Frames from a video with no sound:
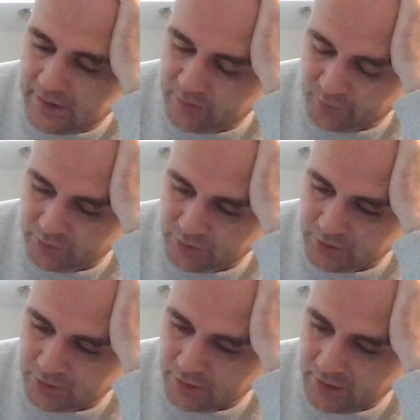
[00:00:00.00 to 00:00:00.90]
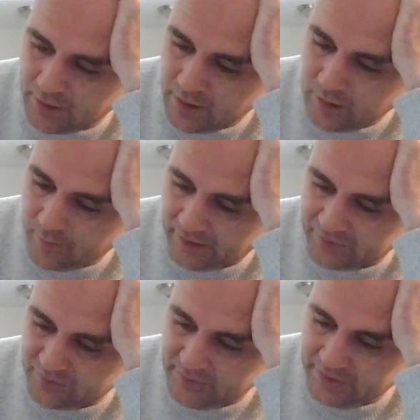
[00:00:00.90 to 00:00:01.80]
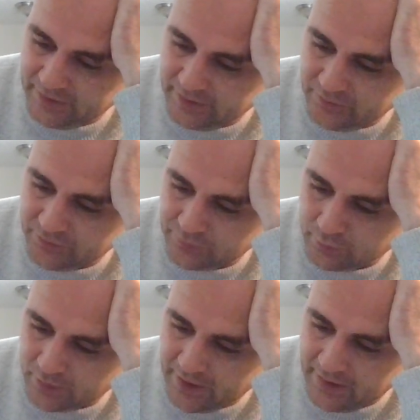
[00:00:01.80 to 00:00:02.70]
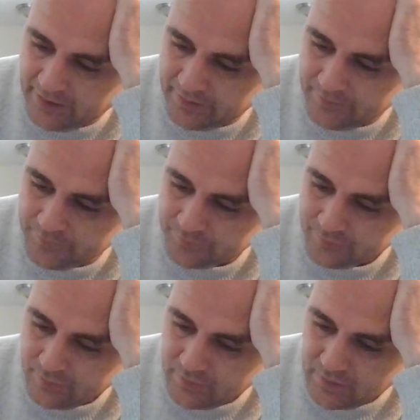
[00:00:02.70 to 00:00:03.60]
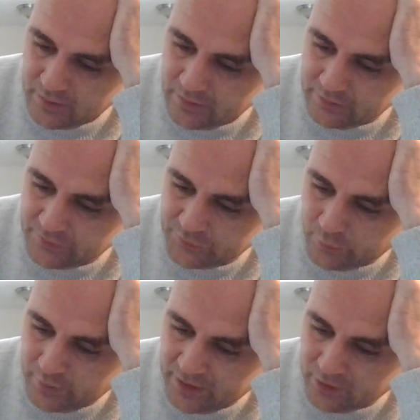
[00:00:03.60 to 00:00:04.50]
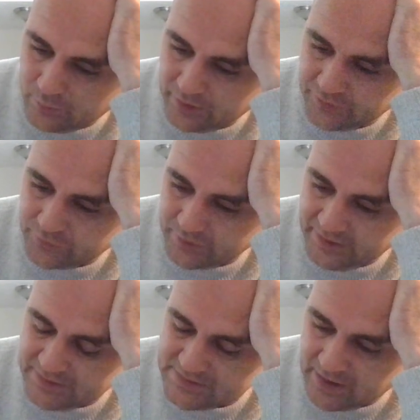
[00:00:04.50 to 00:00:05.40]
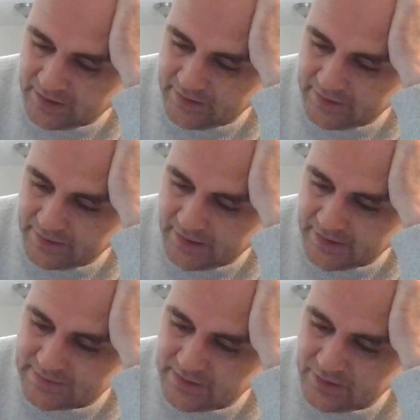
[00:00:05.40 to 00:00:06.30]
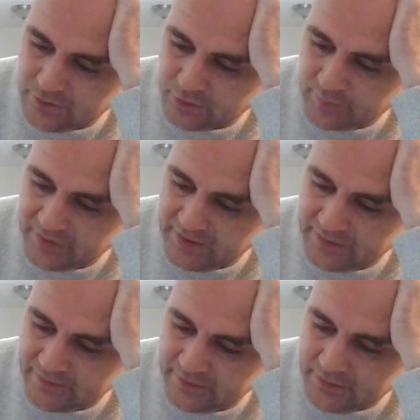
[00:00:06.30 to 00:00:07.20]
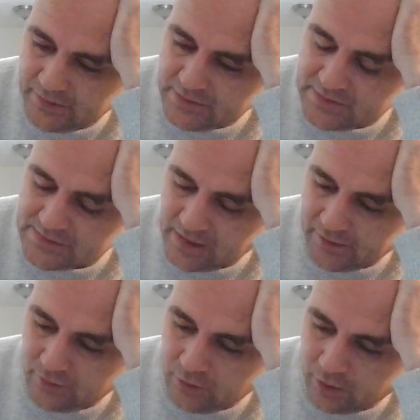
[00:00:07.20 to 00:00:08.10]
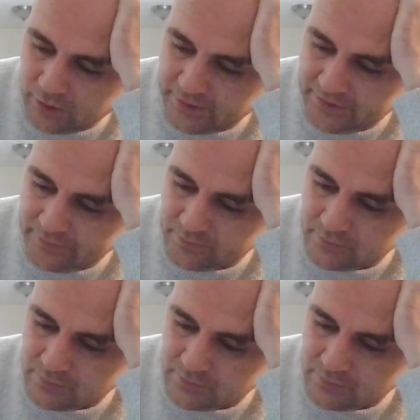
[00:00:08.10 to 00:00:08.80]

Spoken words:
Emperor Maximilian's reign, the square was redesigned as a European-style garden